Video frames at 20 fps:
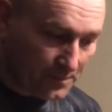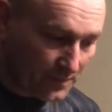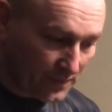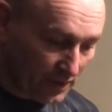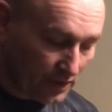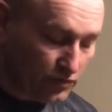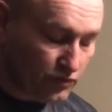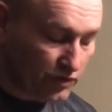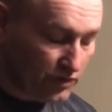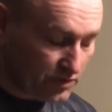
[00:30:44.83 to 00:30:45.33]

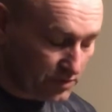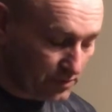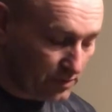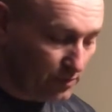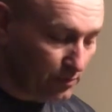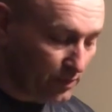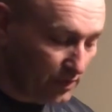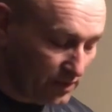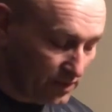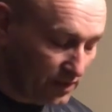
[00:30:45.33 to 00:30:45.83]
And trust me,
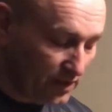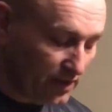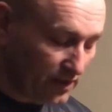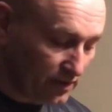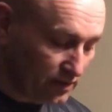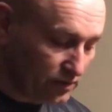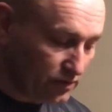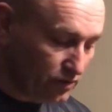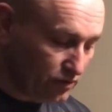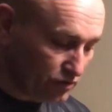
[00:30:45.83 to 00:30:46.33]
when you
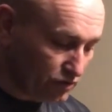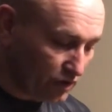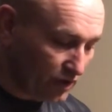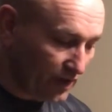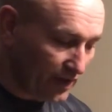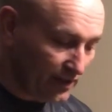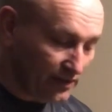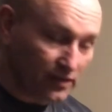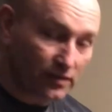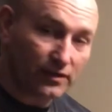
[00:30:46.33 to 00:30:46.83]
do try
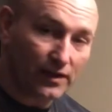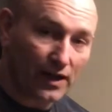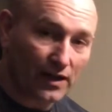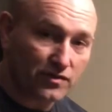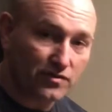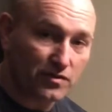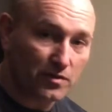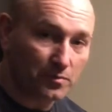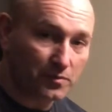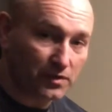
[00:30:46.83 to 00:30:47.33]
it and you catch
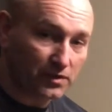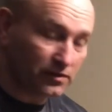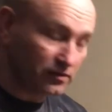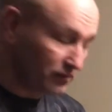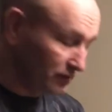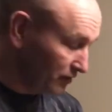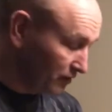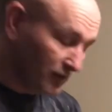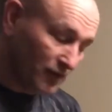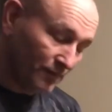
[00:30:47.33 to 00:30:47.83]
something,
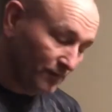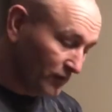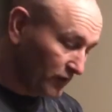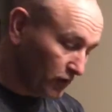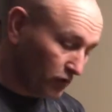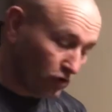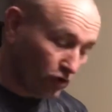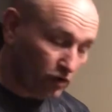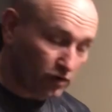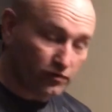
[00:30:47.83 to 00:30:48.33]

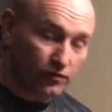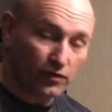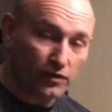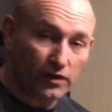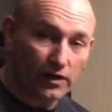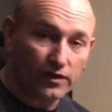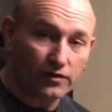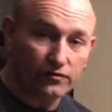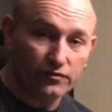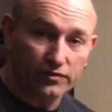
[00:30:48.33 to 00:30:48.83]
you're hooked for
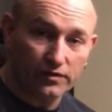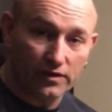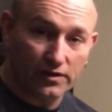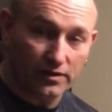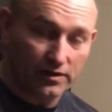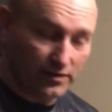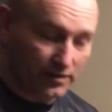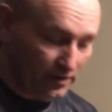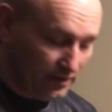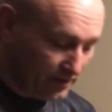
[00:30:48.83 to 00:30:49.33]
life.
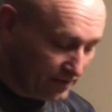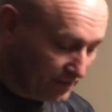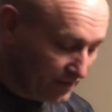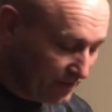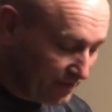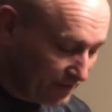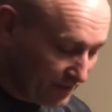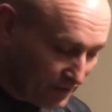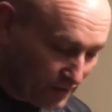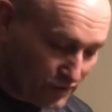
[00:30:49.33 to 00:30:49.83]

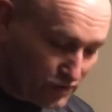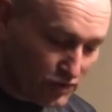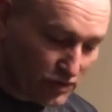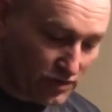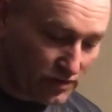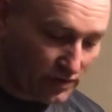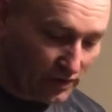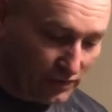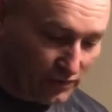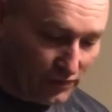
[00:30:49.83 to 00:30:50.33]
It's just
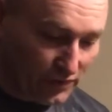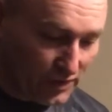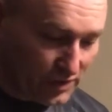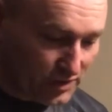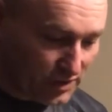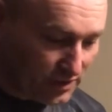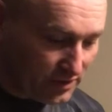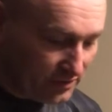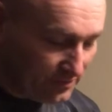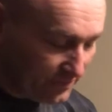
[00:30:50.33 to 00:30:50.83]
like
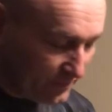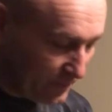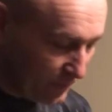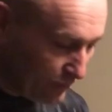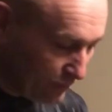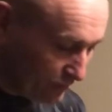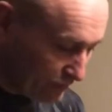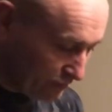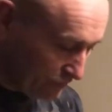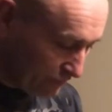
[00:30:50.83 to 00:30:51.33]
fishing. You're
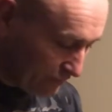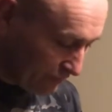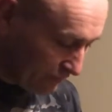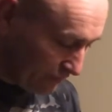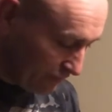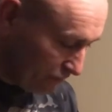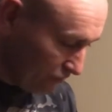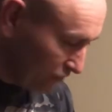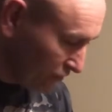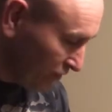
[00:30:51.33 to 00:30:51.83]
hooked for
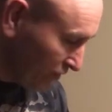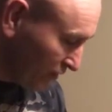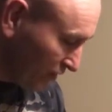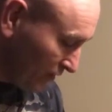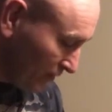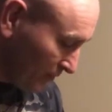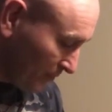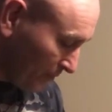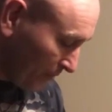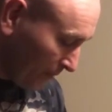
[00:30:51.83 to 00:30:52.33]
life.
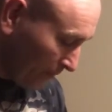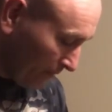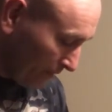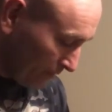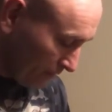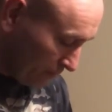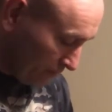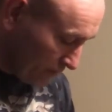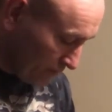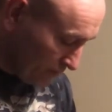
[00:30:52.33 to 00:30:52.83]

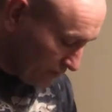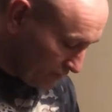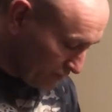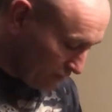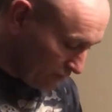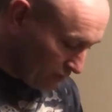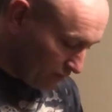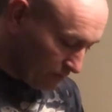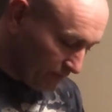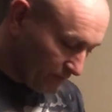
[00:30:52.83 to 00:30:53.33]

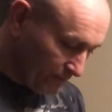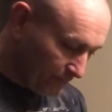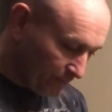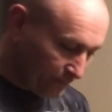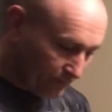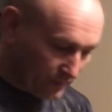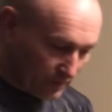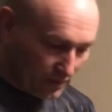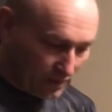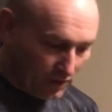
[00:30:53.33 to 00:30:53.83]
So
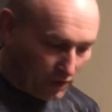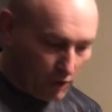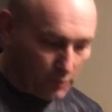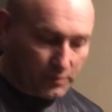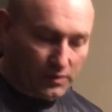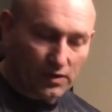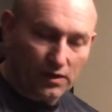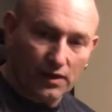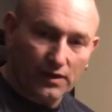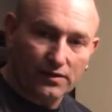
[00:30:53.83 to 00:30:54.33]
I hope
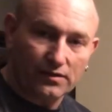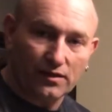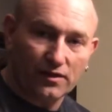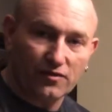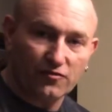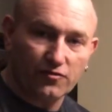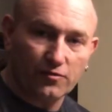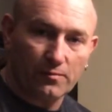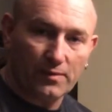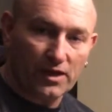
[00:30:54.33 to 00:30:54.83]
you liked the
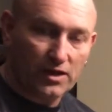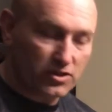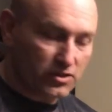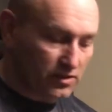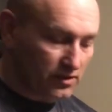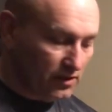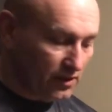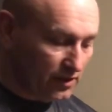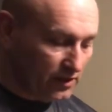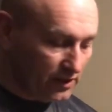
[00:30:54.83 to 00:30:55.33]
information
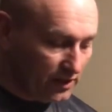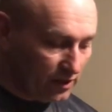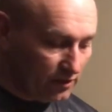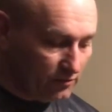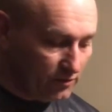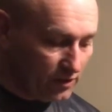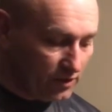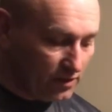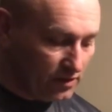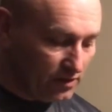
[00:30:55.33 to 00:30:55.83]
that I gave you.